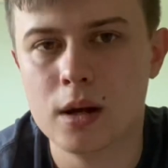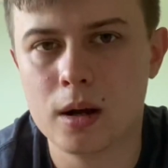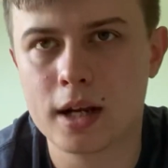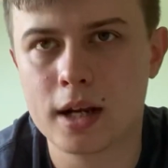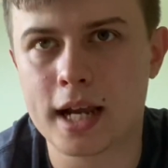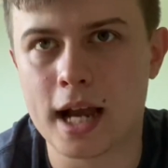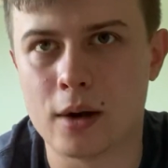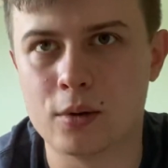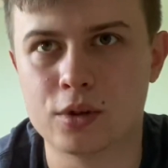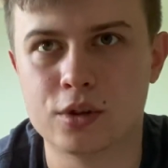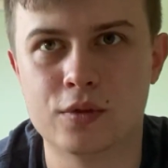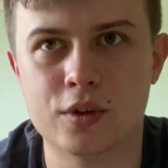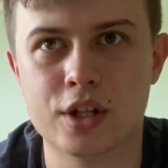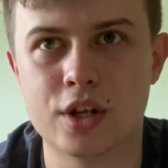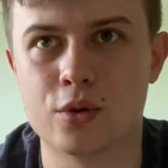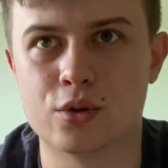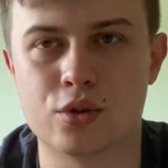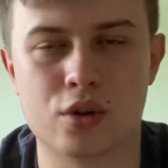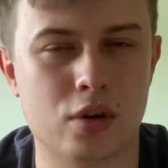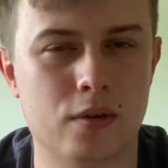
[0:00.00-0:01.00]
countless
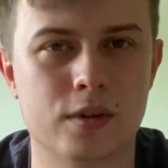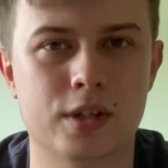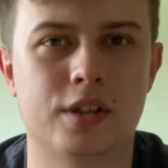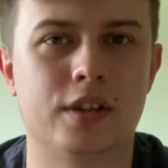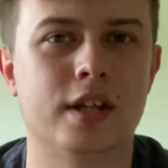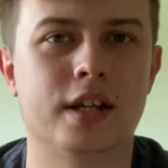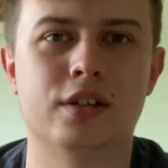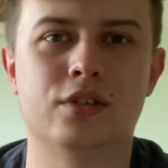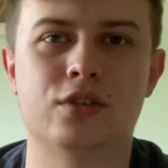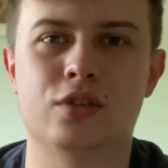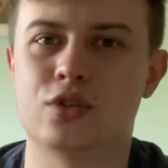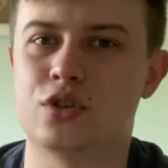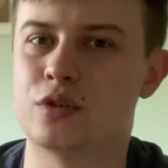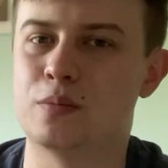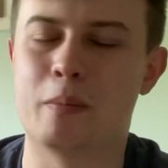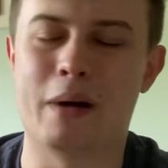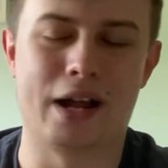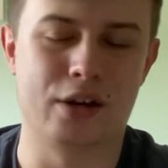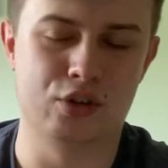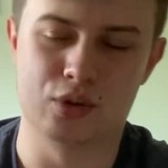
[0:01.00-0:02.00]
videos on other things such as
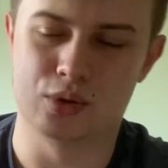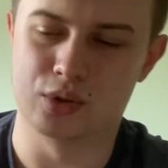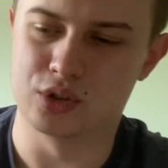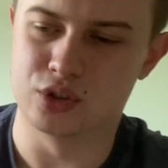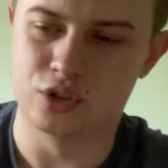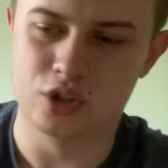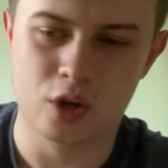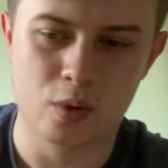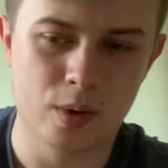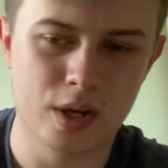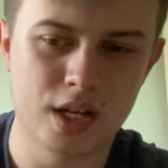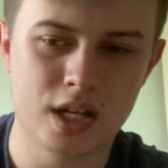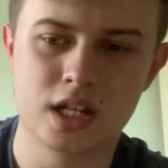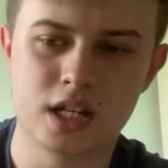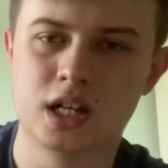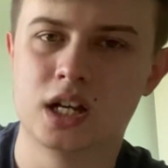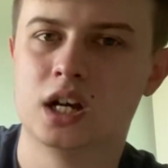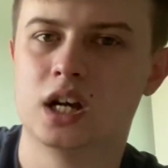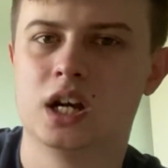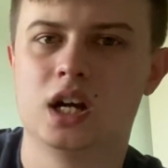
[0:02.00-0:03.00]

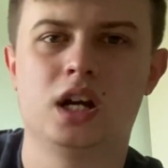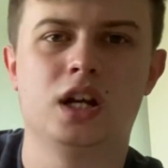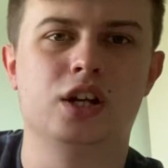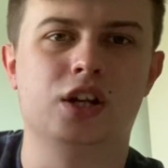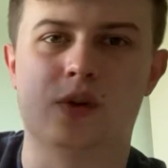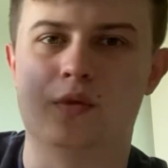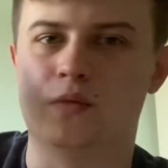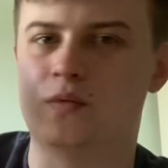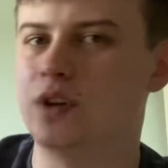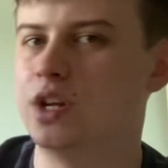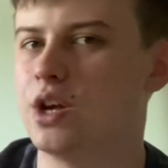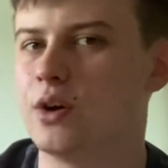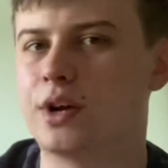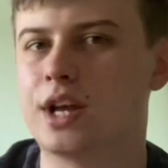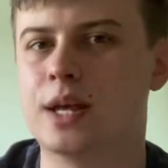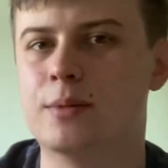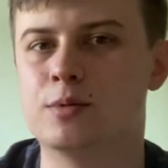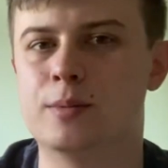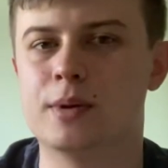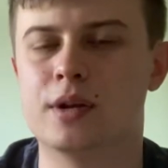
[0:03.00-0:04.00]
Banjo-Kazooie, you know, video
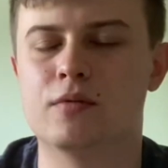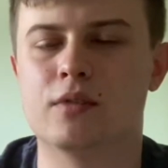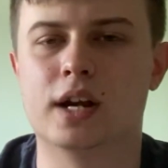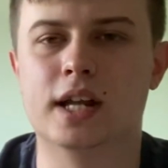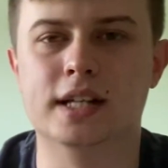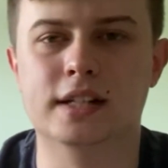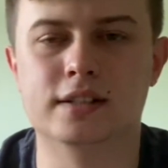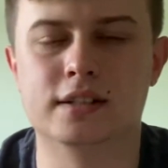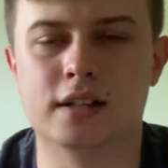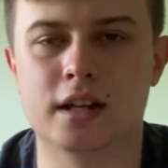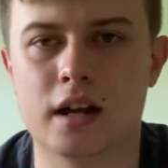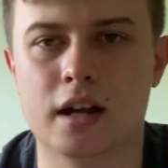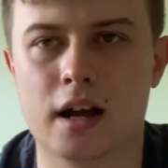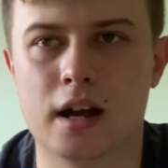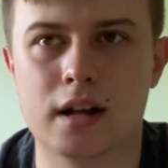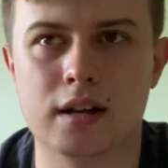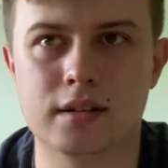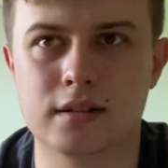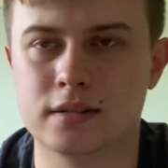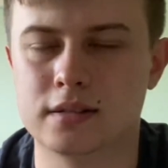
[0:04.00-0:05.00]
games being released,
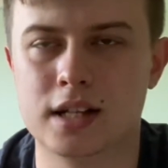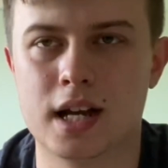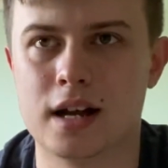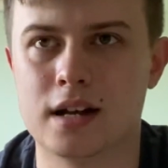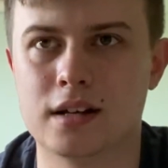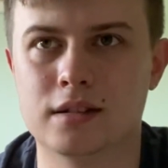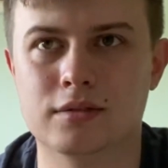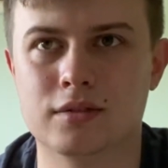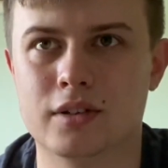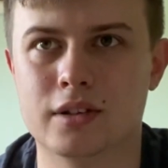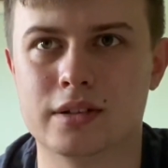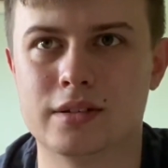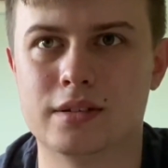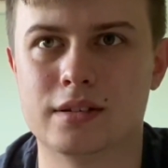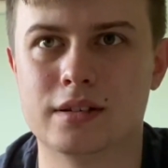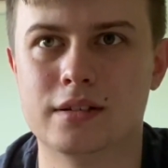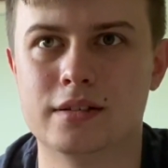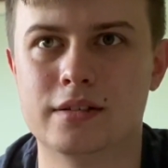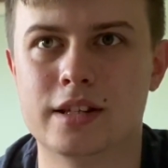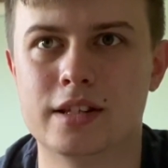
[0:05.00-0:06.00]
and yeah,
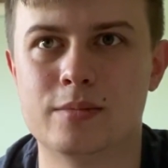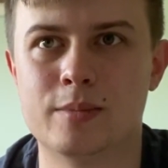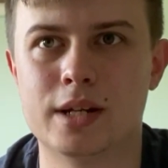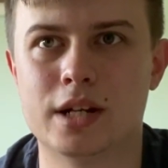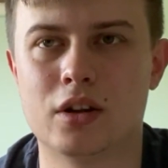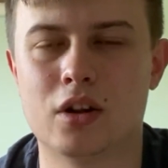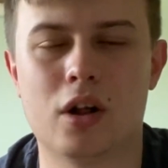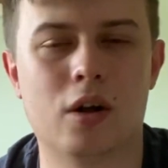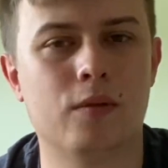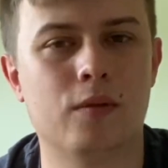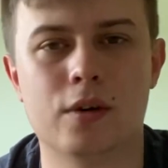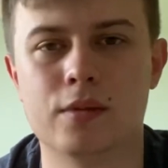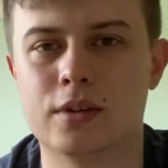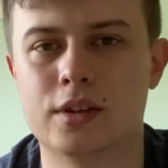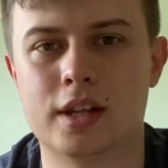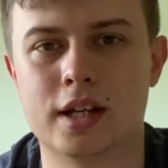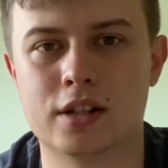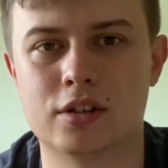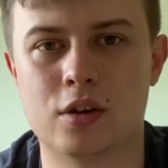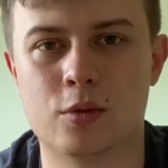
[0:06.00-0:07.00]
there's been a lot of other
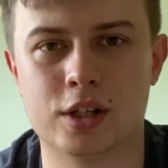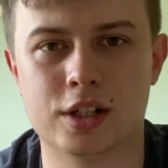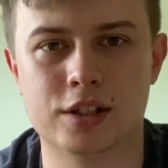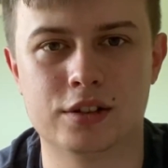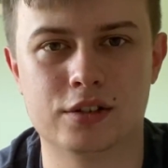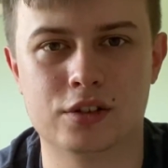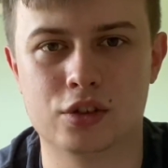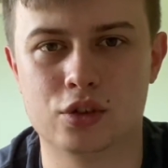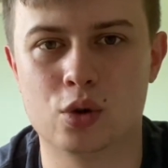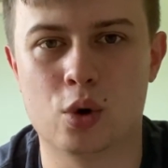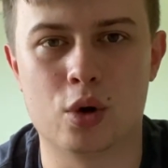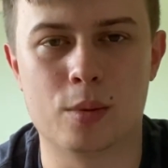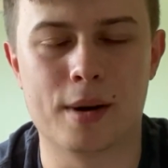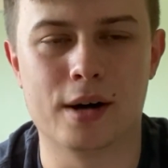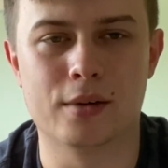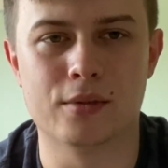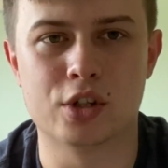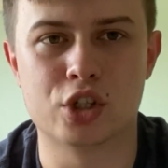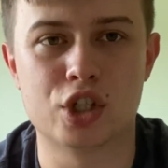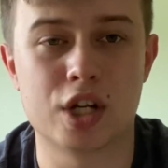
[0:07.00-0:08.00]
things I wanted to talk about
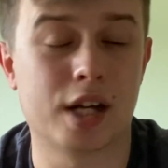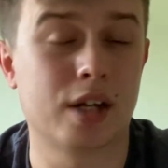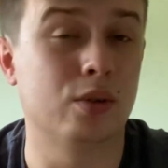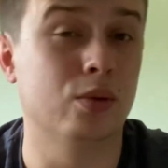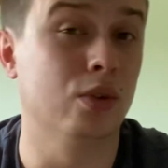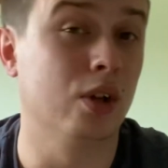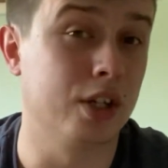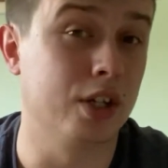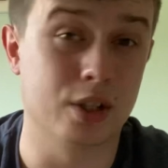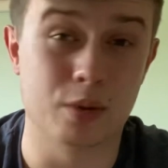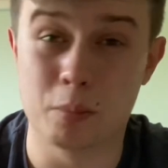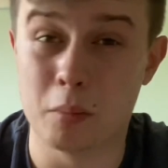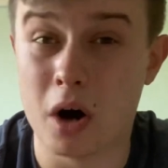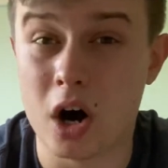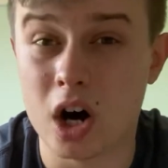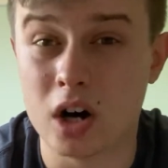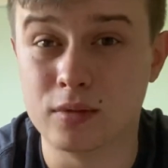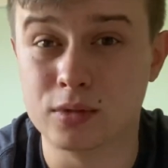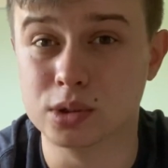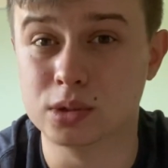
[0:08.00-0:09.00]
on the channel, like
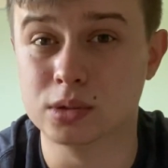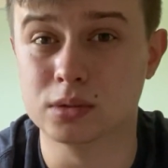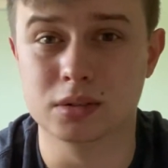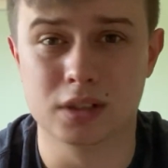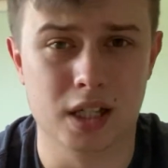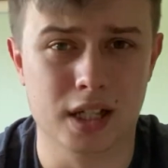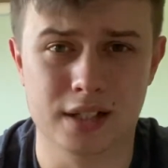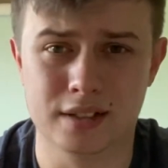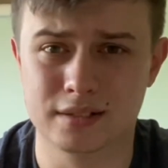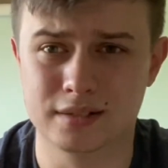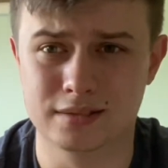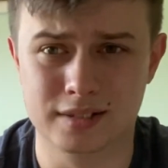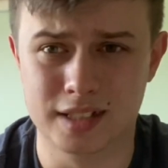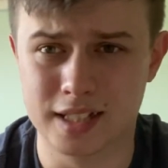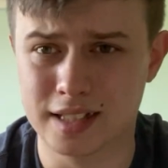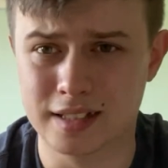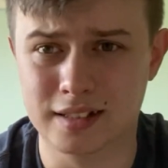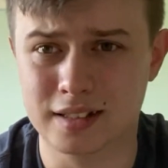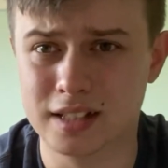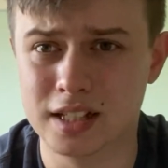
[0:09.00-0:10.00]
Marvel and
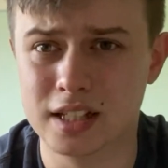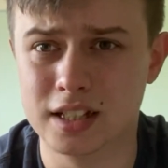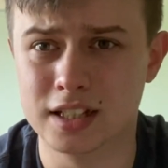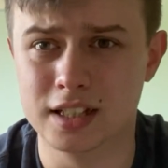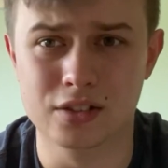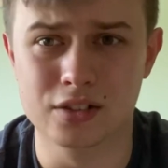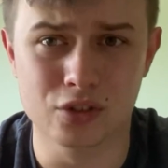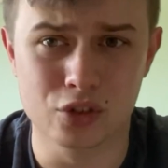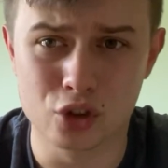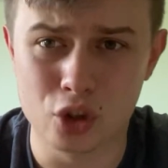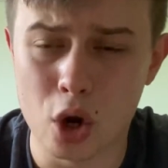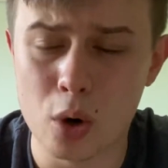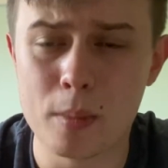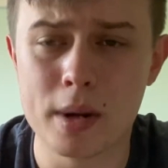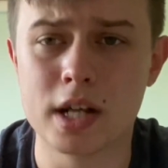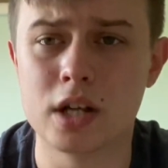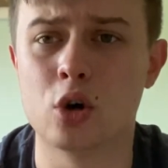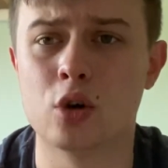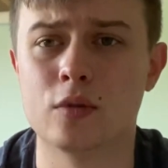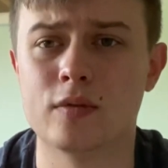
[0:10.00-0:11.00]
DC and so
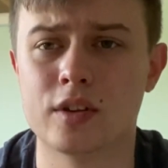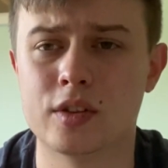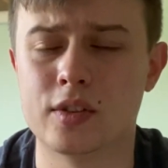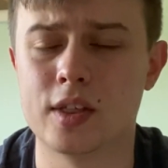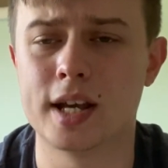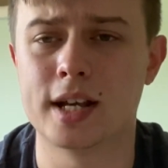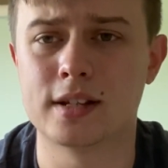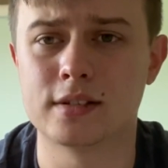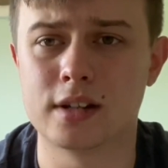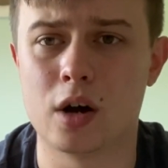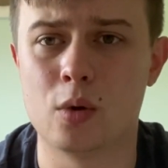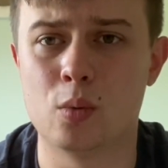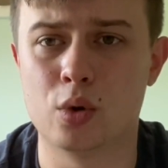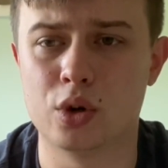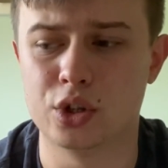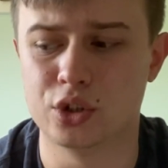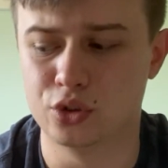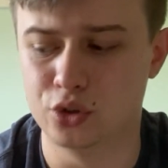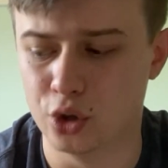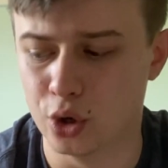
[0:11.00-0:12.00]
many other things I want
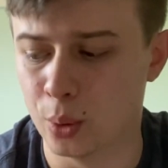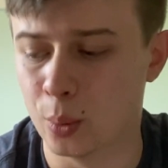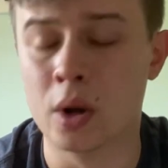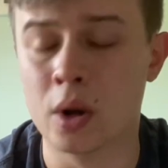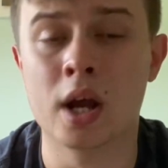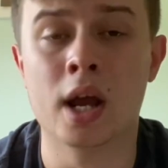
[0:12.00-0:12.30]
to do.